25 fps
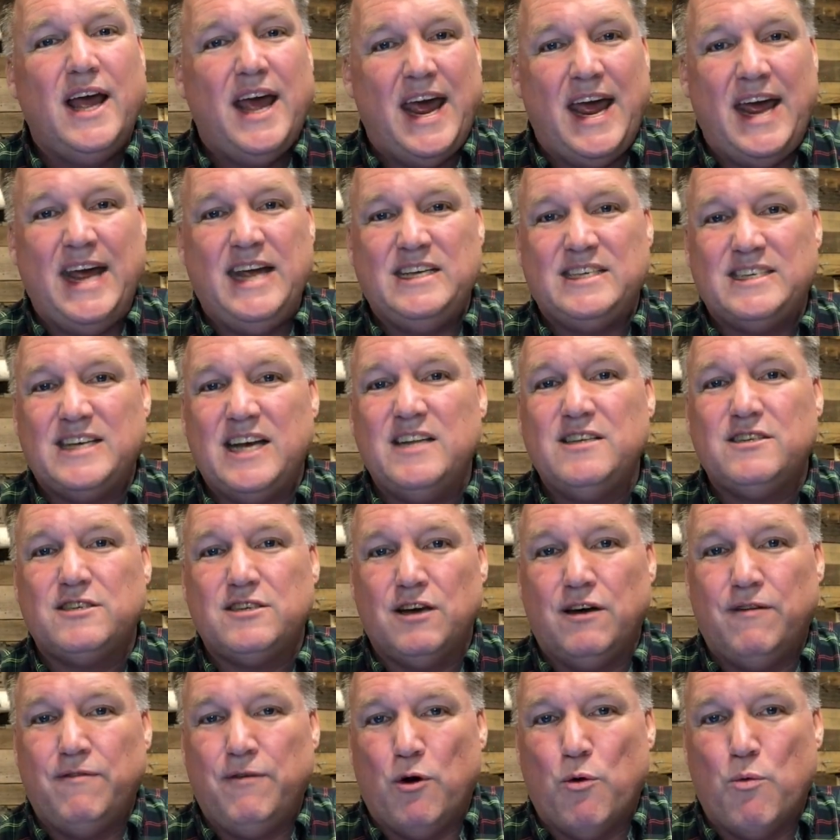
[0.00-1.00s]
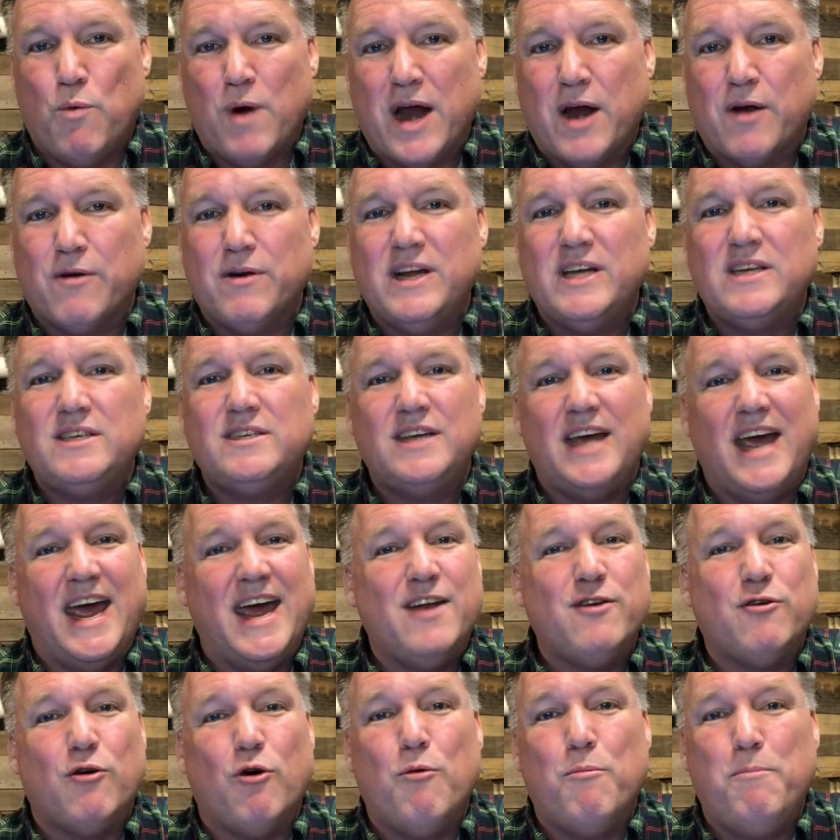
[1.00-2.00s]
a sense of awareness
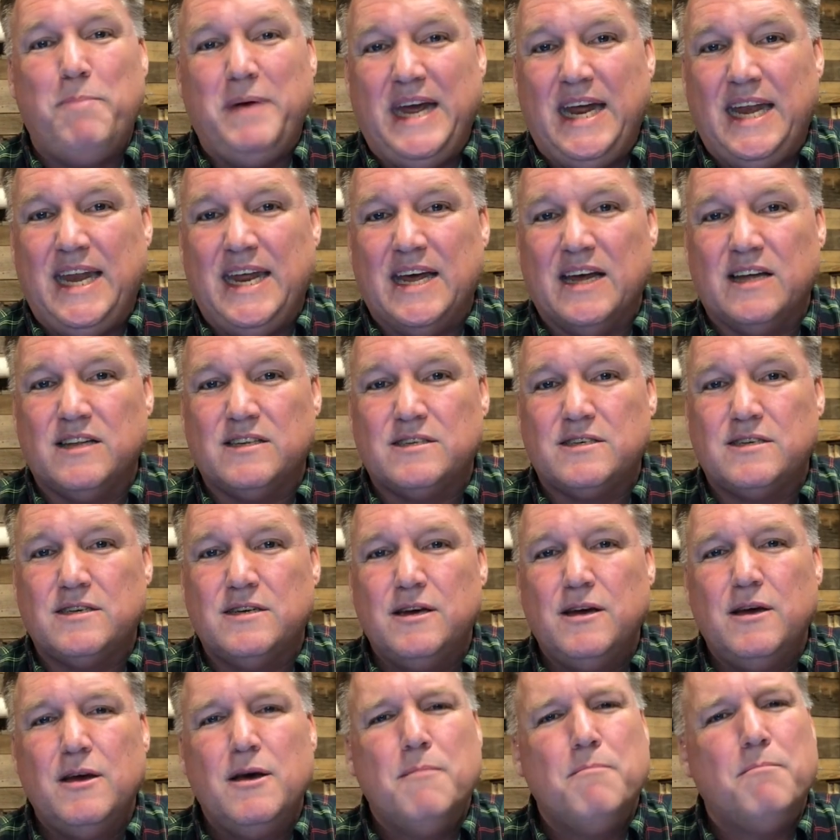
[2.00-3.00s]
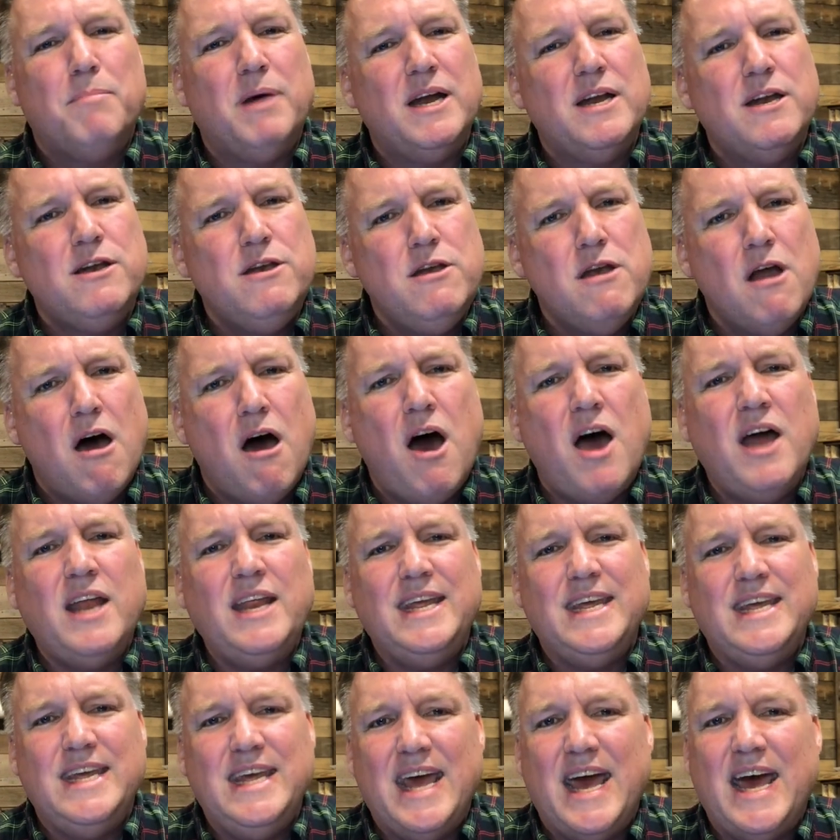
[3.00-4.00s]
and obedience, but not
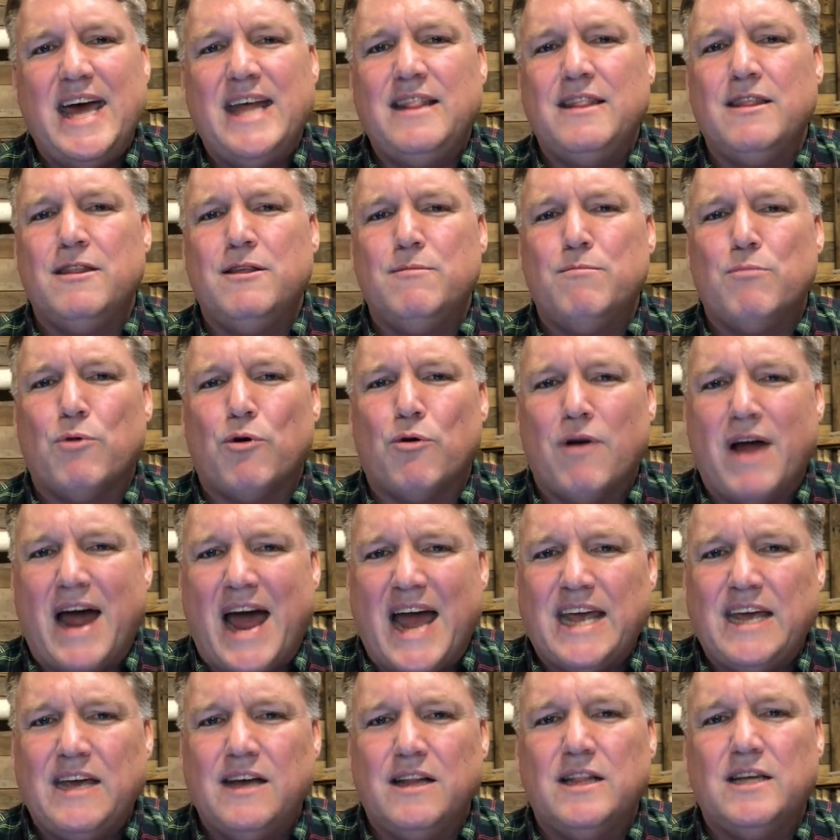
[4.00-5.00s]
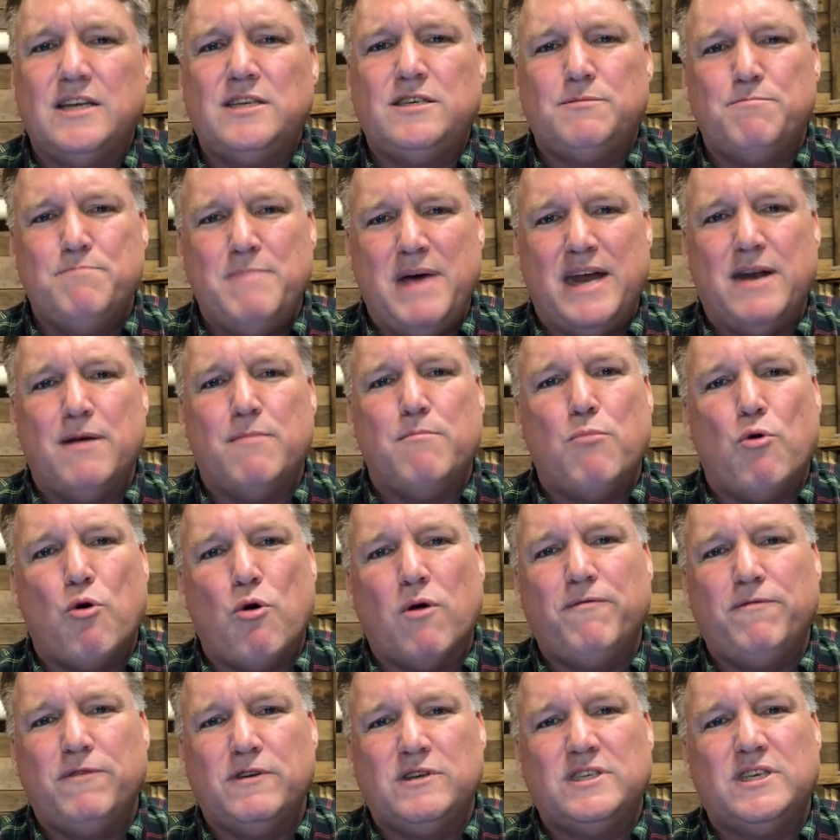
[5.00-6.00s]
yet the miraculous
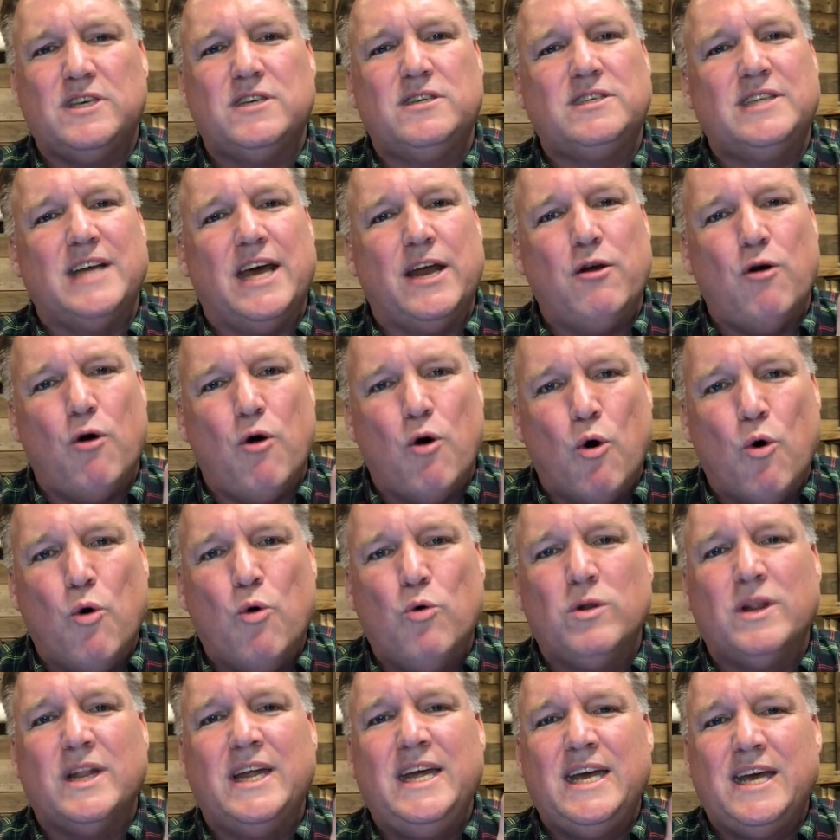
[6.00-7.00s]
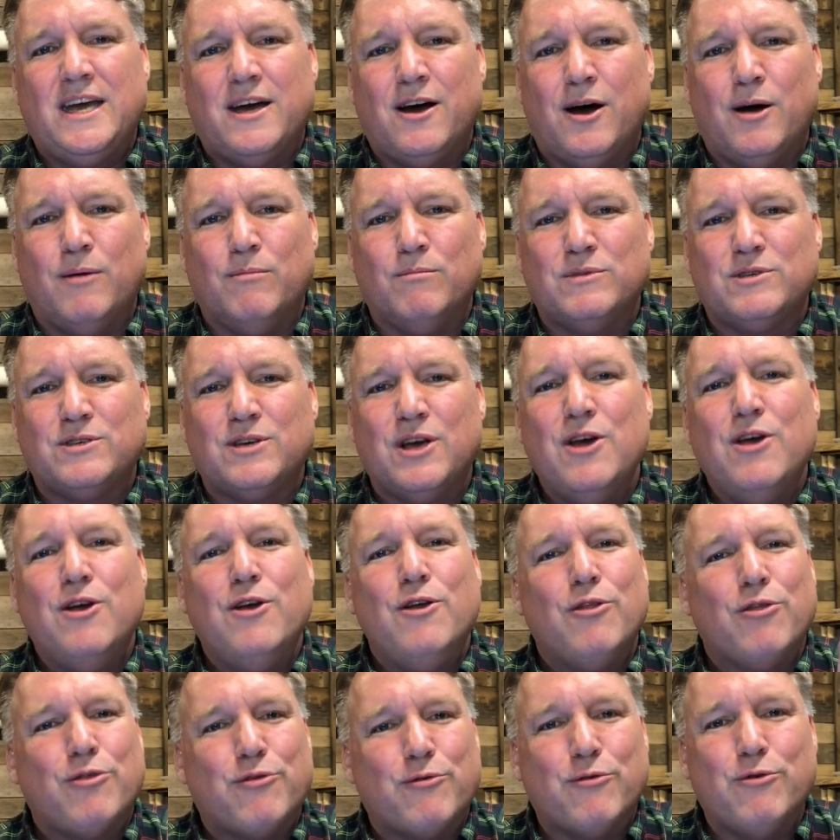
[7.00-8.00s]
metamorphosis that only comes
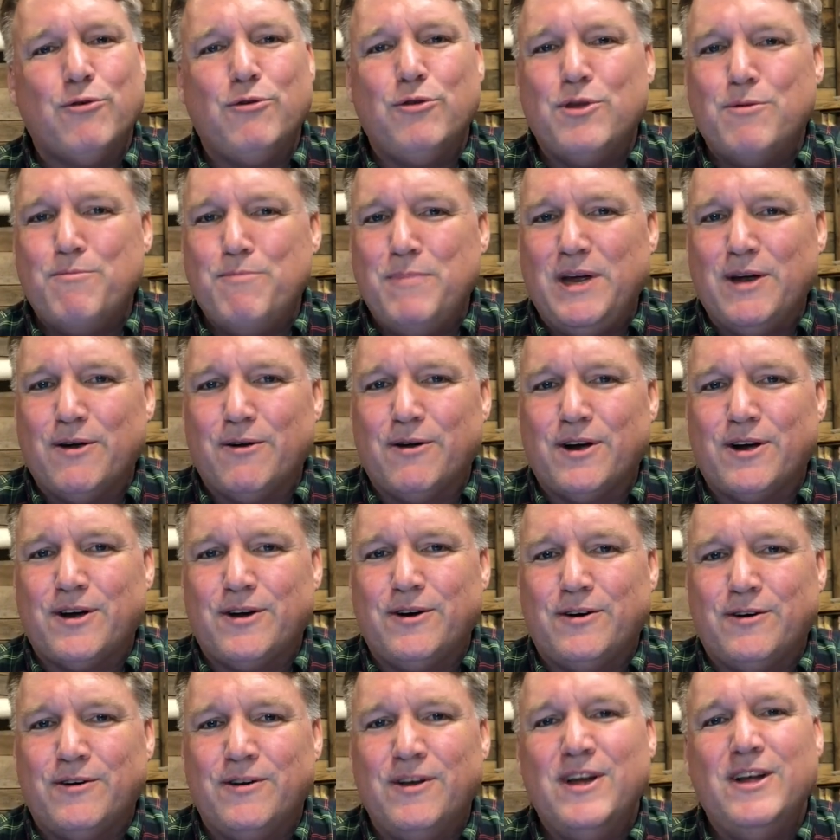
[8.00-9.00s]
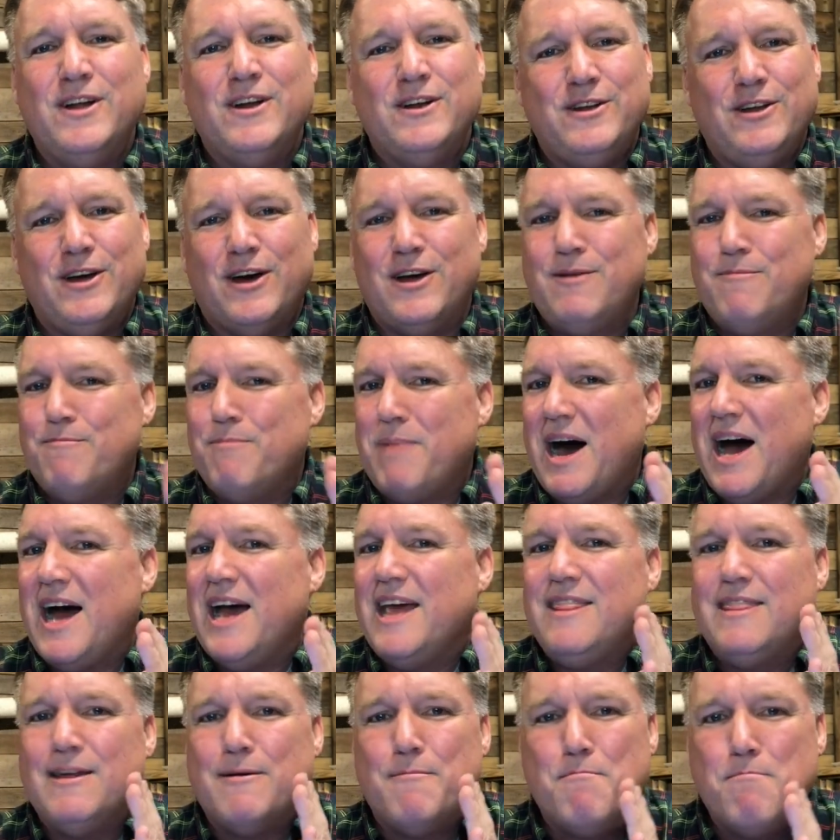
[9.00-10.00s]
through the miracle done
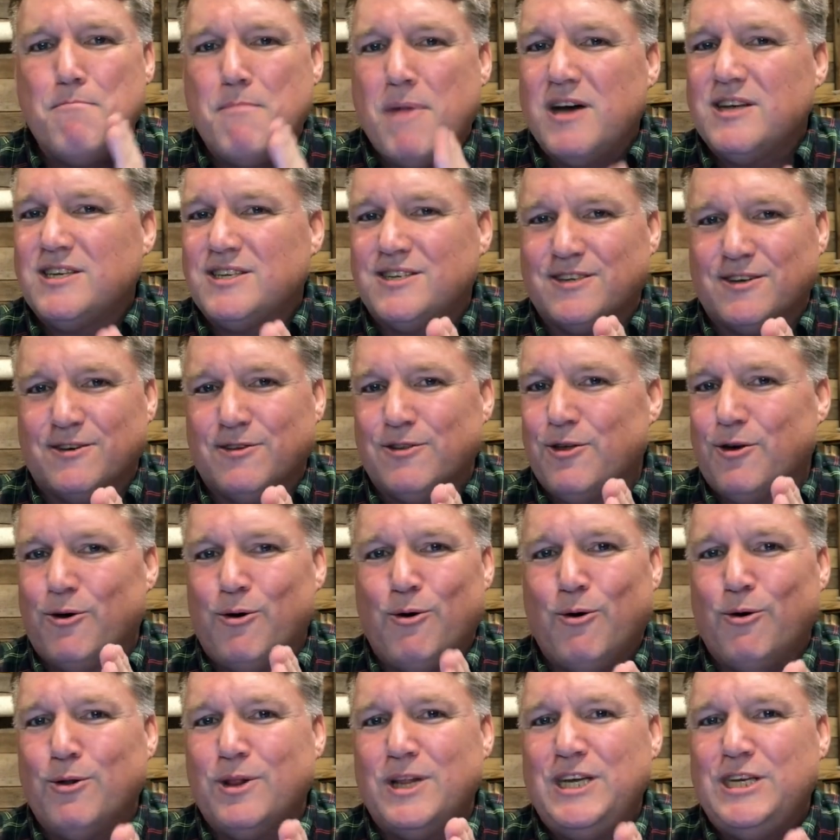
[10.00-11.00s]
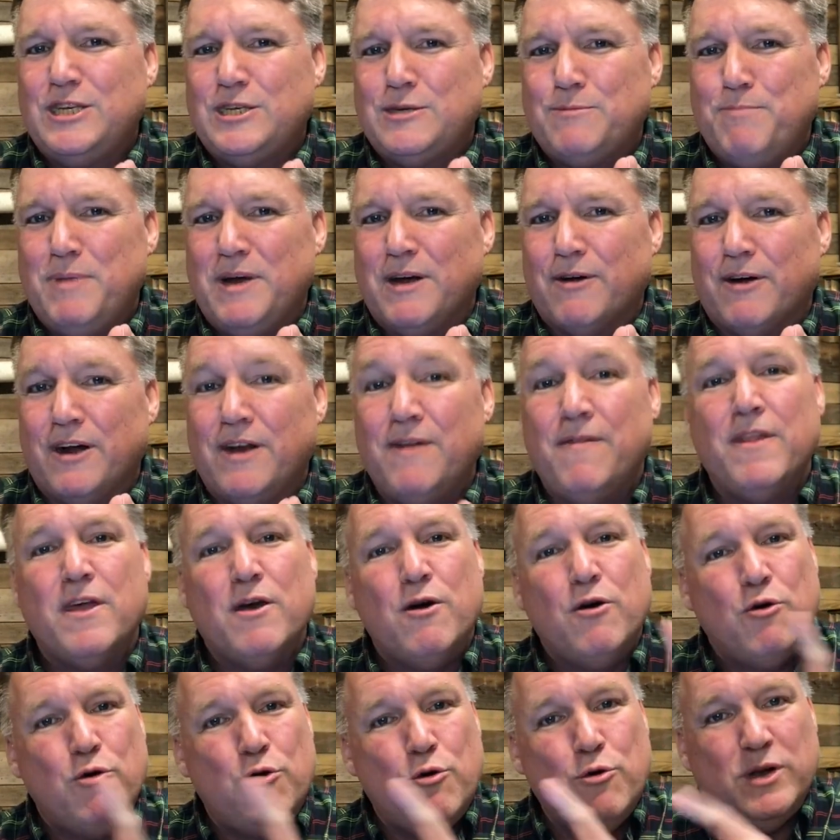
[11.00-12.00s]
by the muscle, the Holy Spirit,
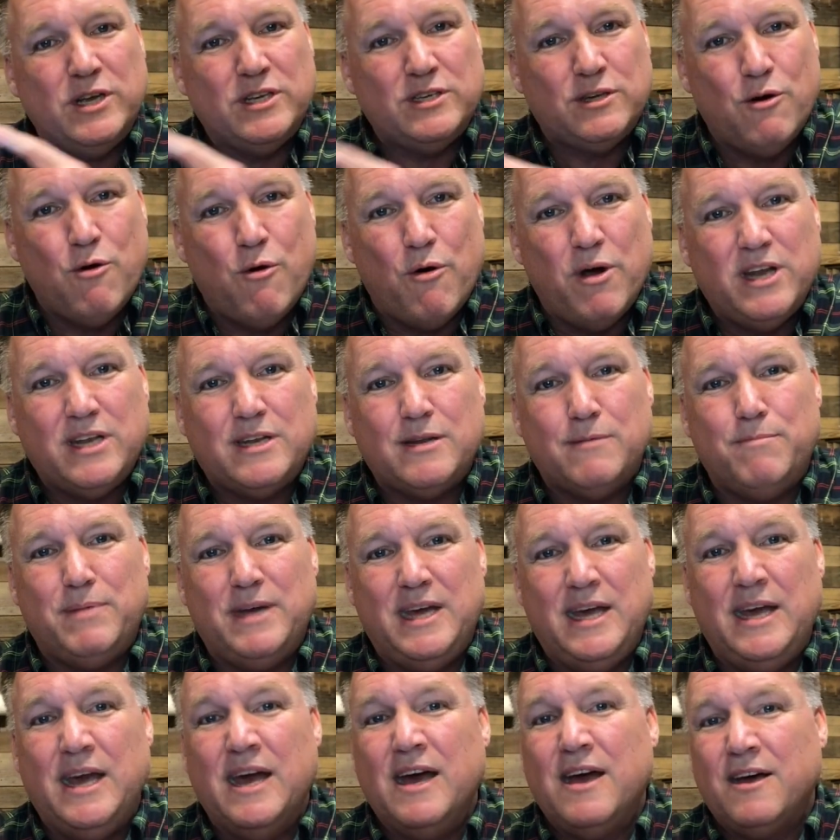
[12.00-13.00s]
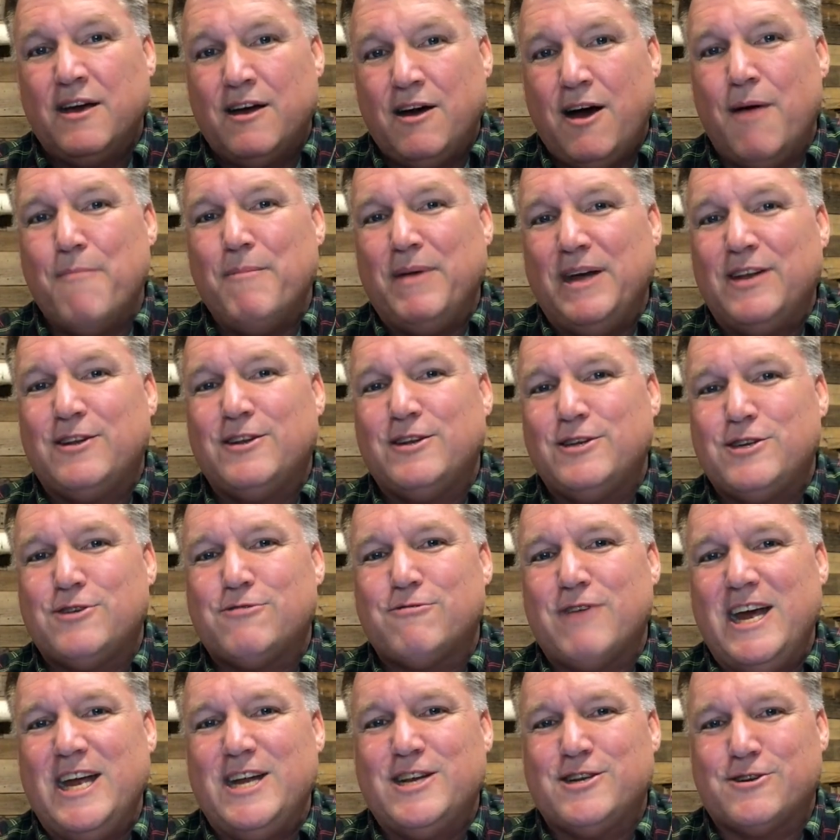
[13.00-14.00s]
who is going to be coming to
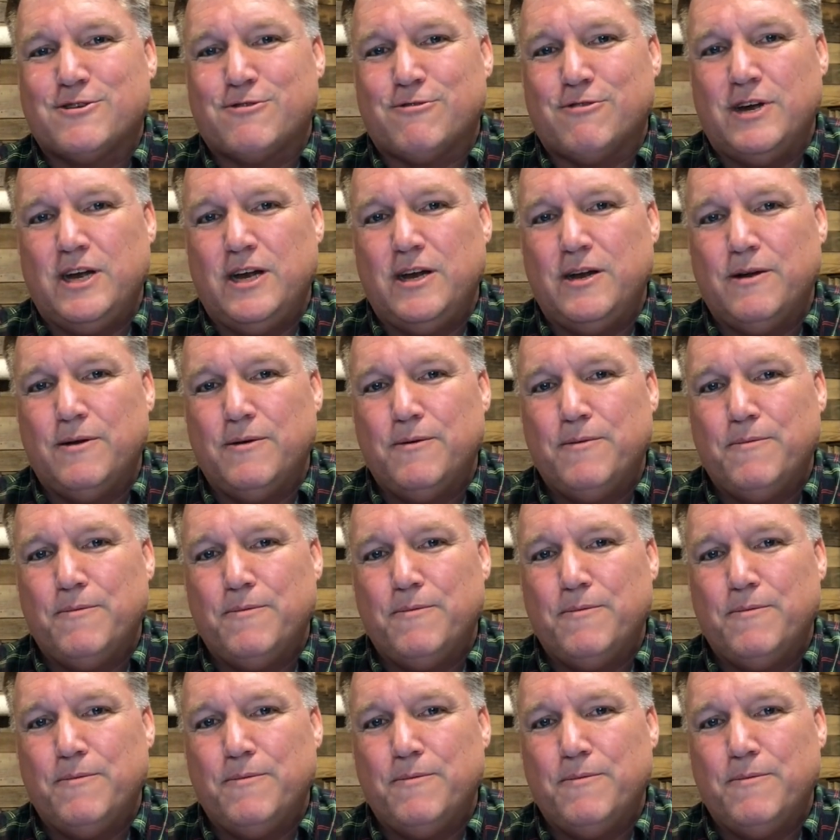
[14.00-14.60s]
Straight Street,